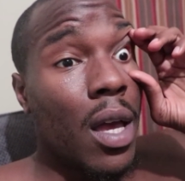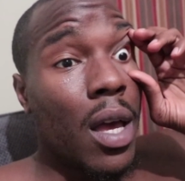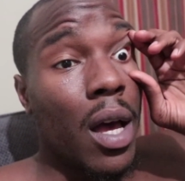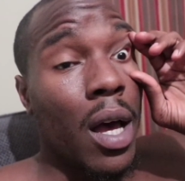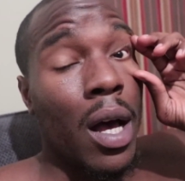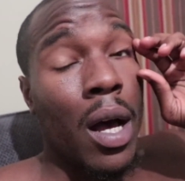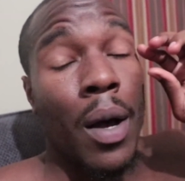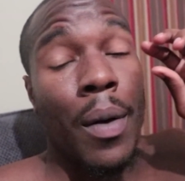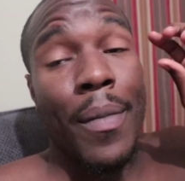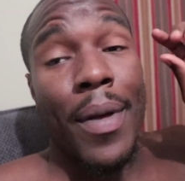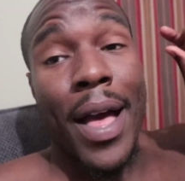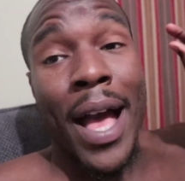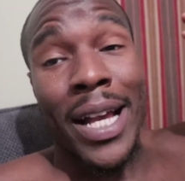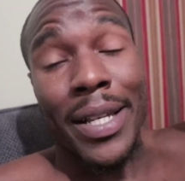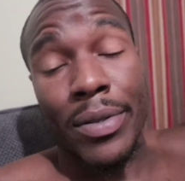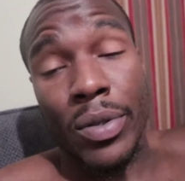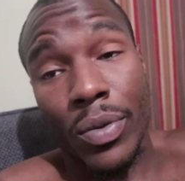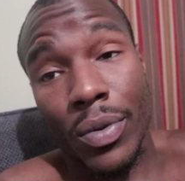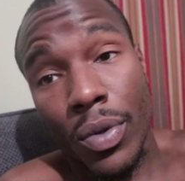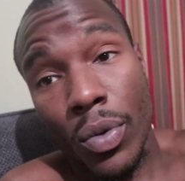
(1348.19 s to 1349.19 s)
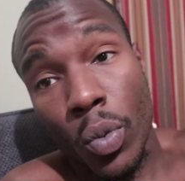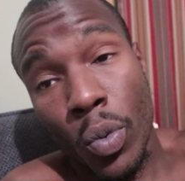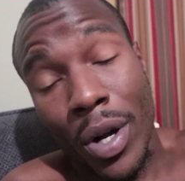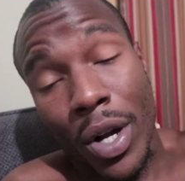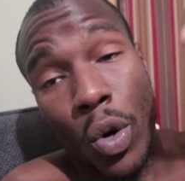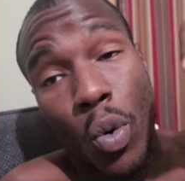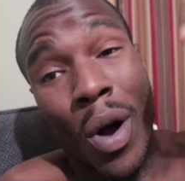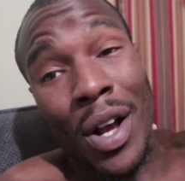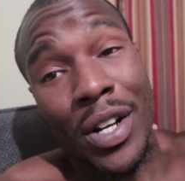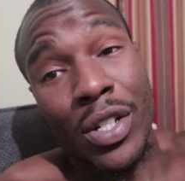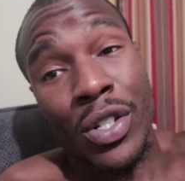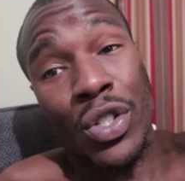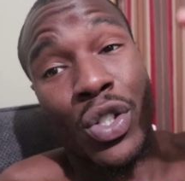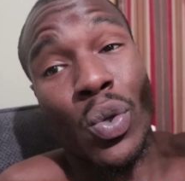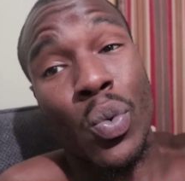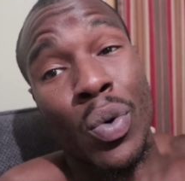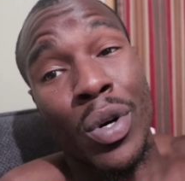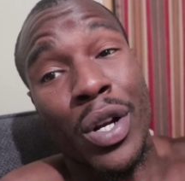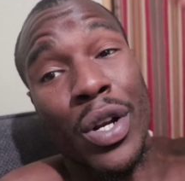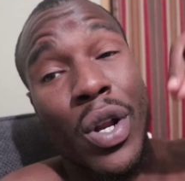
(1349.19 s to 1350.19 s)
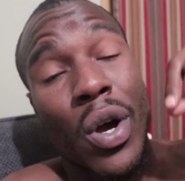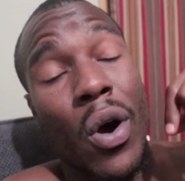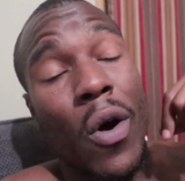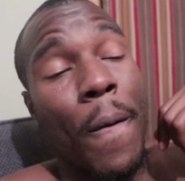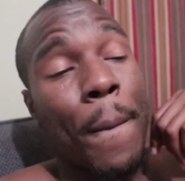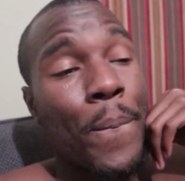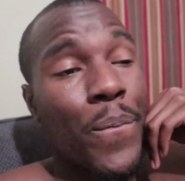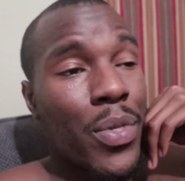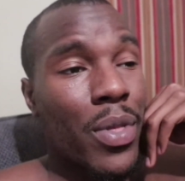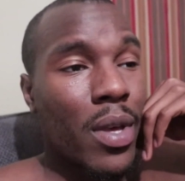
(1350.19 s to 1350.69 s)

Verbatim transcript: Um, ask me what questions you want to know